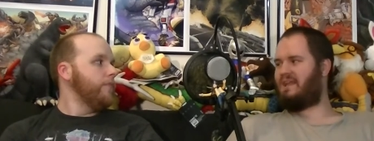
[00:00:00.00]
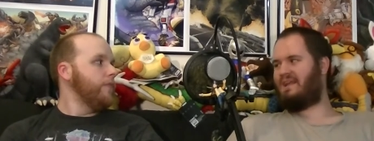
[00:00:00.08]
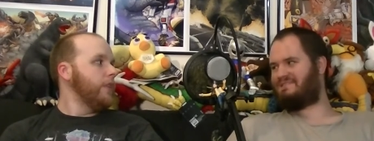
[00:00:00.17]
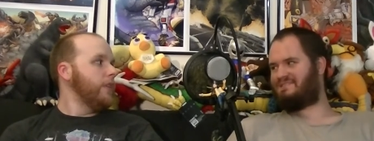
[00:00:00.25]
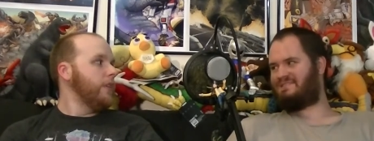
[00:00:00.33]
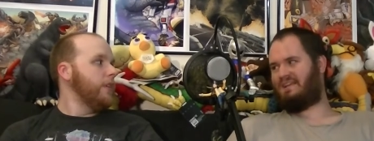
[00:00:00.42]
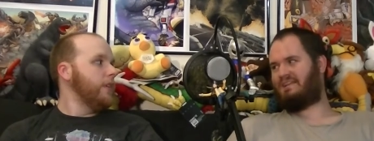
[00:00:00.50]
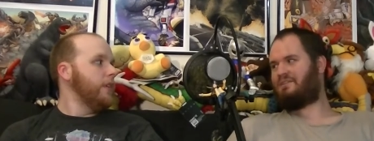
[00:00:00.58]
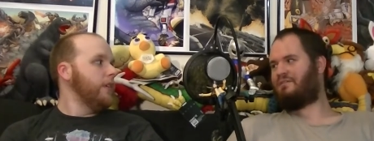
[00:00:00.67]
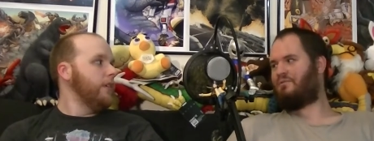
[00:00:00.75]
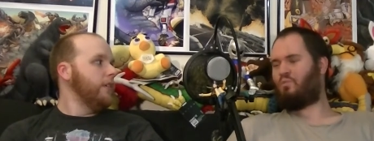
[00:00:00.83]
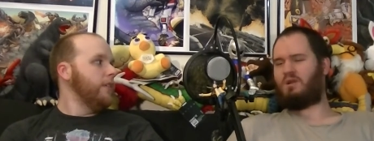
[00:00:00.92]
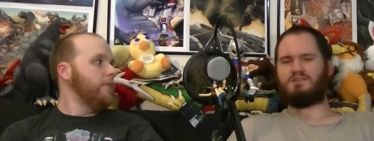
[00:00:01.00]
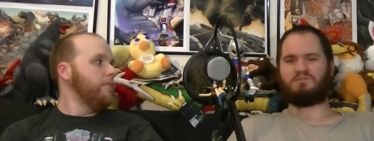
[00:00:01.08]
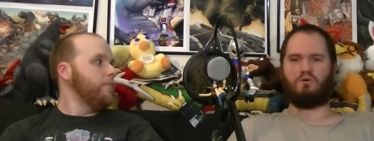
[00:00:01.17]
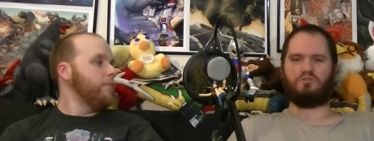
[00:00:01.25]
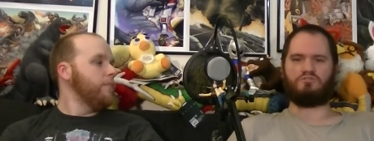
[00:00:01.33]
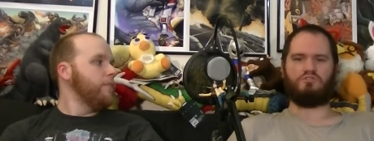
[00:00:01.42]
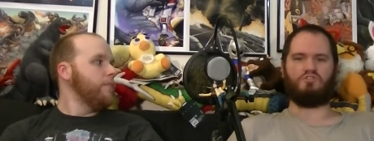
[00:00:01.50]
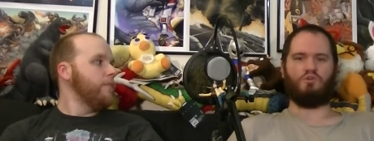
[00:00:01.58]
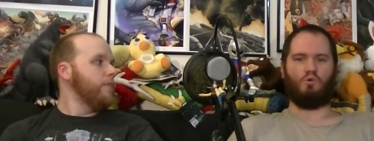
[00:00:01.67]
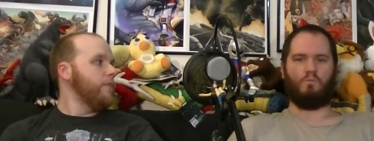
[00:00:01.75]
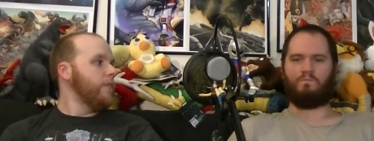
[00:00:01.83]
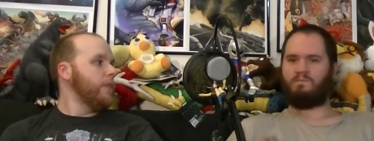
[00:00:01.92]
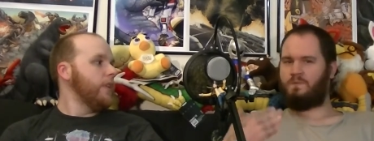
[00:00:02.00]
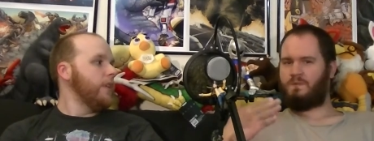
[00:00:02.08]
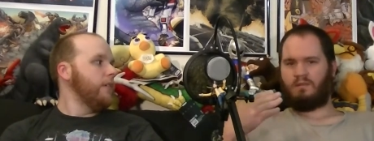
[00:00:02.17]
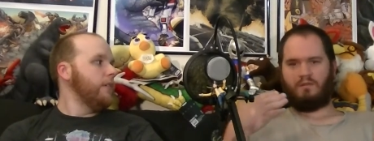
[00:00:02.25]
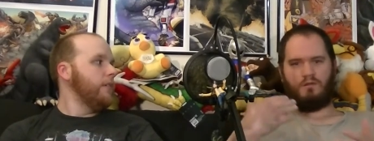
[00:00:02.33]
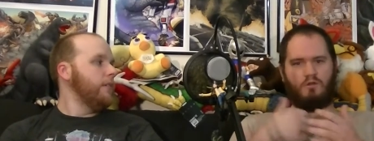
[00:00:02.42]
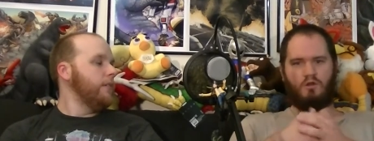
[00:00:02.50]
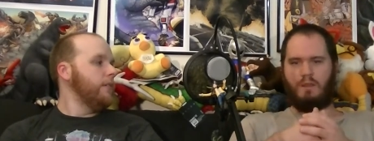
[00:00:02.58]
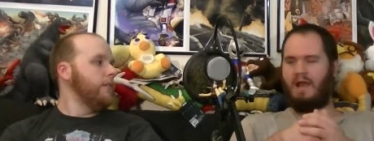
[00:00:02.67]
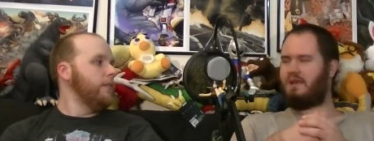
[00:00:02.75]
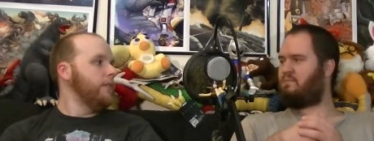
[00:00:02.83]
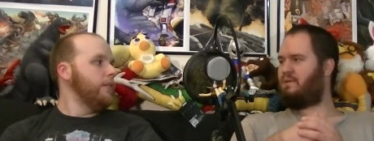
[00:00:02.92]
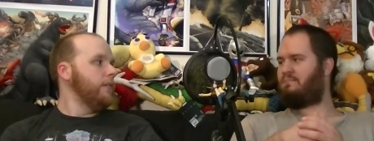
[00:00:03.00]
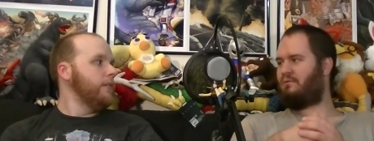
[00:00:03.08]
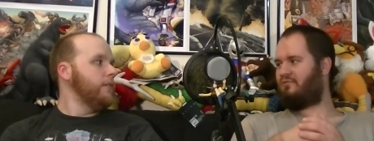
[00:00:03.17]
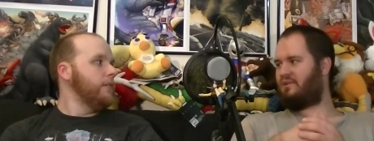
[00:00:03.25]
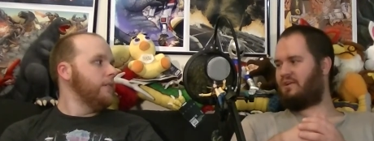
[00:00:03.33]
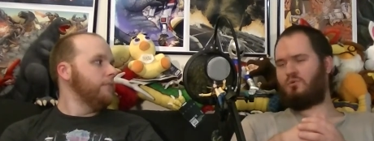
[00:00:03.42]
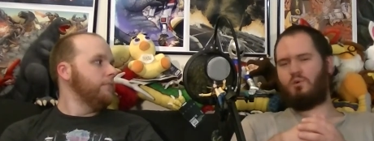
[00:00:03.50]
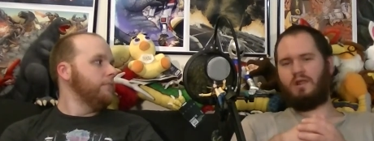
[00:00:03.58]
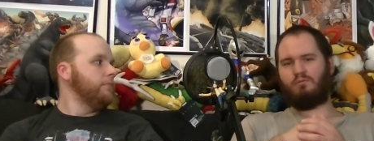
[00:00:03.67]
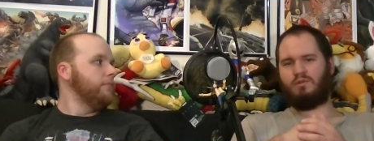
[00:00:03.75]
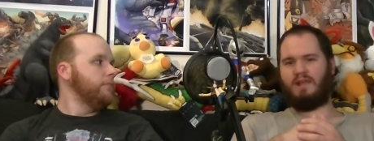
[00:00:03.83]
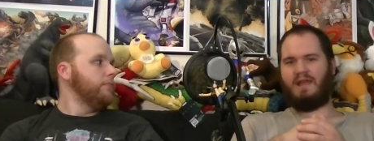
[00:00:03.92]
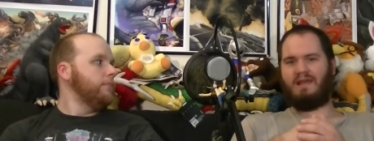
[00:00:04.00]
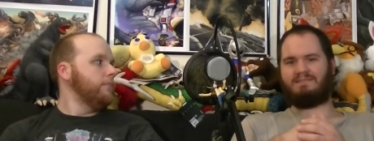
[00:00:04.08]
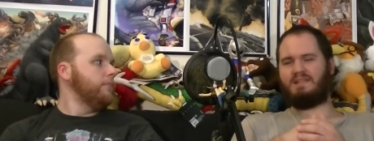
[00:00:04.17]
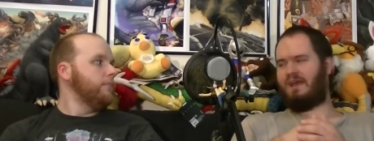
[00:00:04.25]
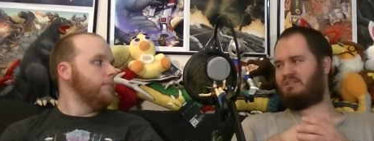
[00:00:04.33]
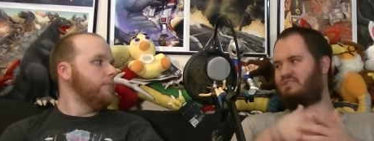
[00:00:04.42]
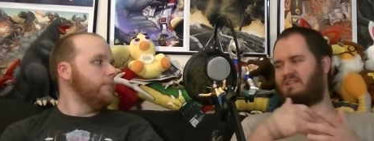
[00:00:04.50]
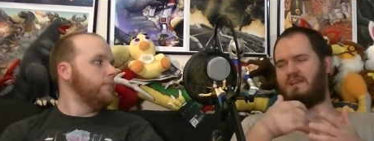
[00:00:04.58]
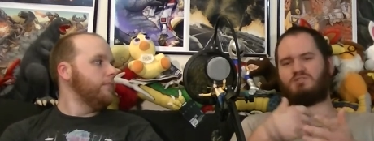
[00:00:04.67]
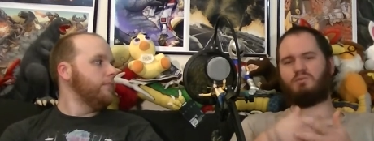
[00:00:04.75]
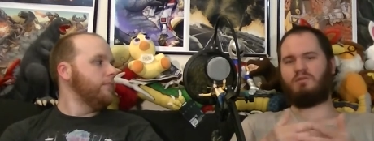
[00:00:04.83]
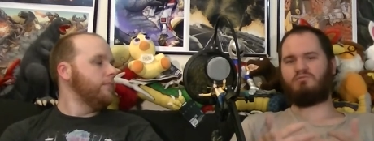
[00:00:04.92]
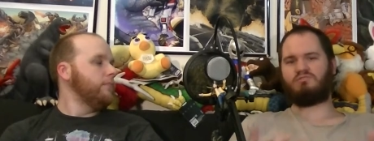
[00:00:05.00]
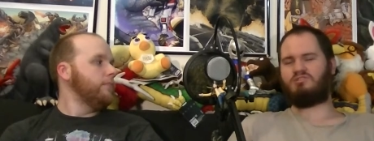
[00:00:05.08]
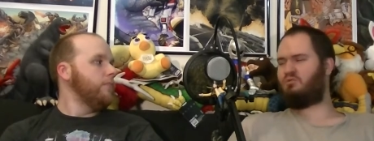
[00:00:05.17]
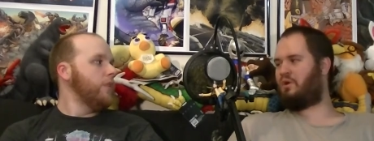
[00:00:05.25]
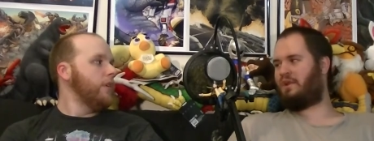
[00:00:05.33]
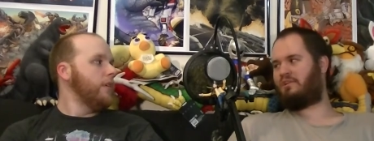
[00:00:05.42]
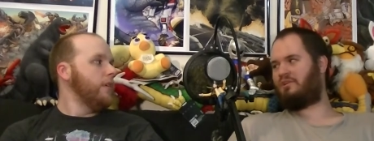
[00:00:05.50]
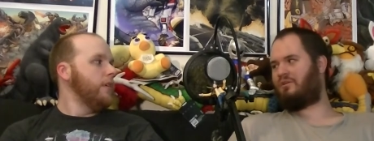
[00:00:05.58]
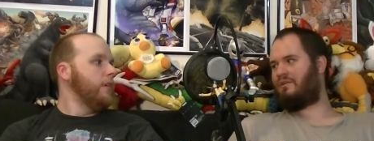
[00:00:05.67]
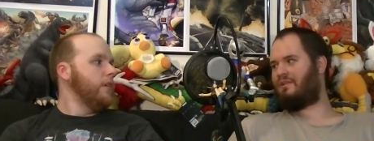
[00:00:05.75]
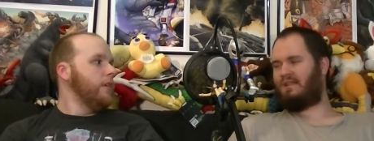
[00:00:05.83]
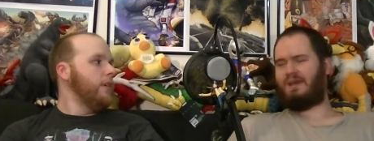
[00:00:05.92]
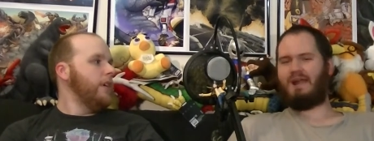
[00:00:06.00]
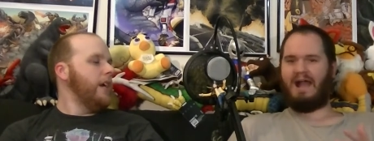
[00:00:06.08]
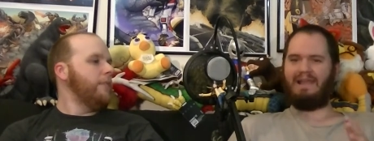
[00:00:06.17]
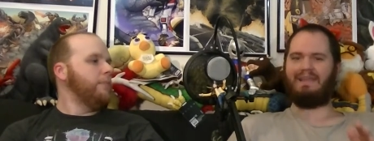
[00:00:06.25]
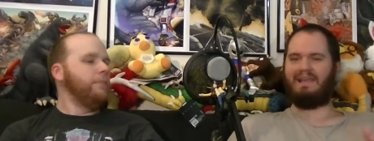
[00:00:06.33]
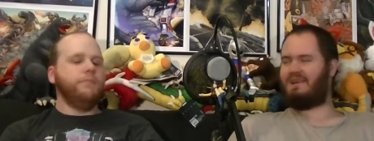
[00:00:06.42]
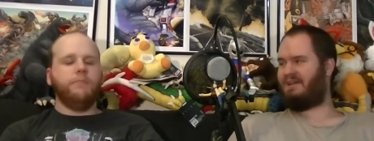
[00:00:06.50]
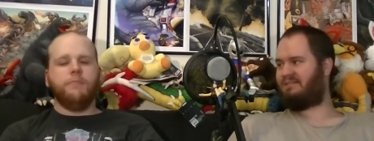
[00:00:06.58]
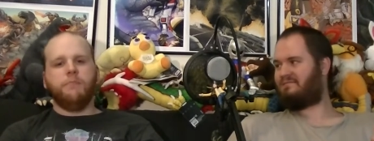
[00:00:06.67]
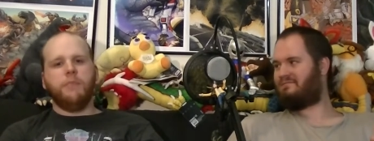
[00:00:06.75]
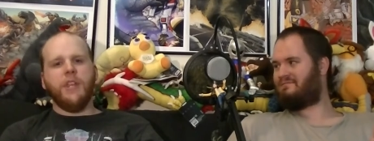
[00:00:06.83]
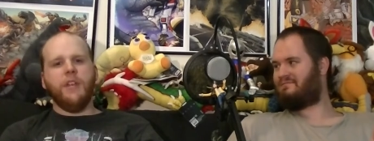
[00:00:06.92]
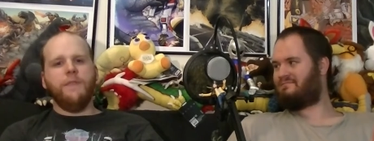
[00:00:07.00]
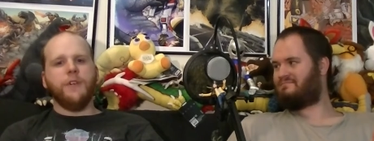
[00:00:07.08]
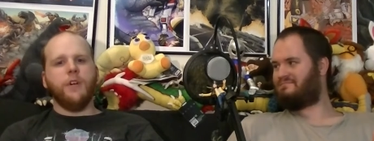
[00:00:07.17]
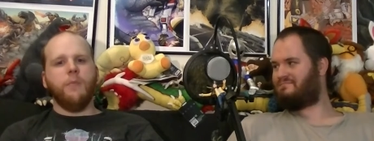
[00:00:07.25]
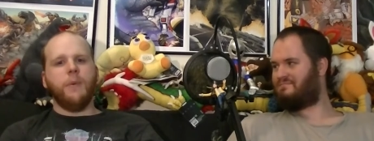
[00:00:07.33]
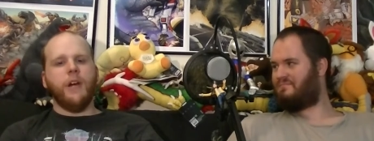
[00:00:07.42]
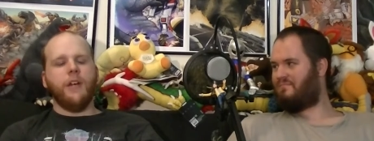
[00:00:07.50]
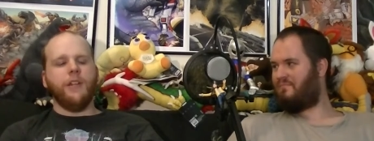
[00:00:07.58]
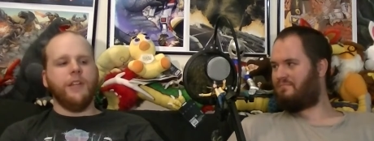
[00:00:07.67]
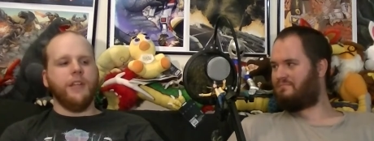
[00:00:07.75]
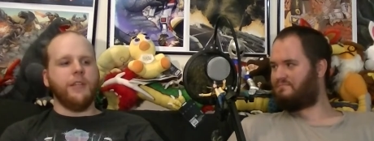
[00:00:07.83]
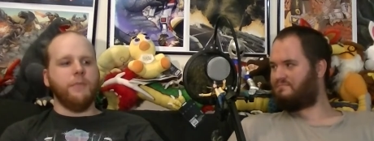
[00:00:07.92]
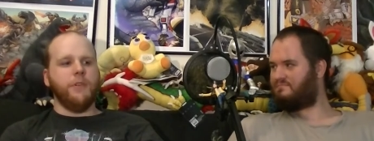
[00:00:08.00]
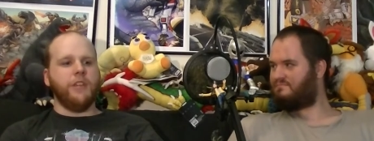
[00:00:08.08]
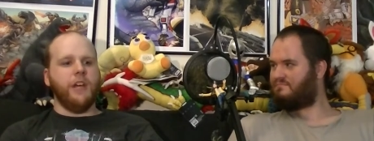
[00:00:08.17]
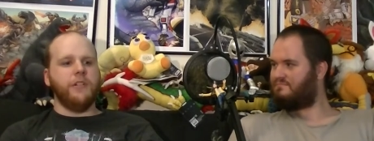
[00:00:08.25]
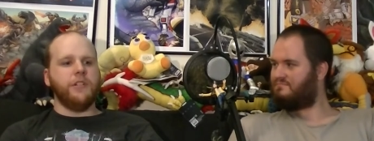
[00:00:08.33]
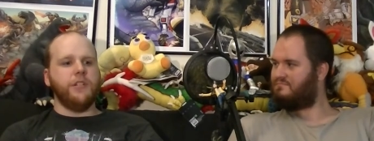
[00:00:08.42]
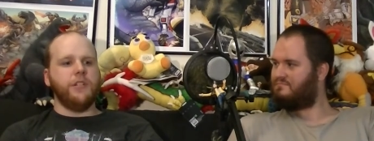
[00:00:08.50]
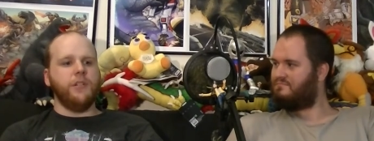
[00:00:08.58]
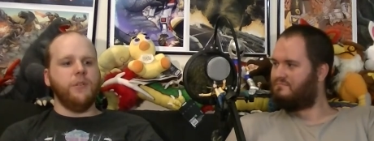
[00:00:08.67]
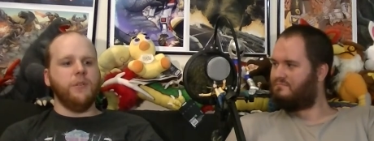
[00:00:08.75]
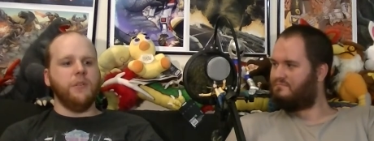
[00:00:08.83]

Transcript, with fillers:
Speaker 1: instinct, what it's supposed to do. Collect people for the queen when the eggs hatch, and that's what it was doing, you know?
Speaker 2: Like, yeah, I get it. But then if you go by, like, the mythology, too,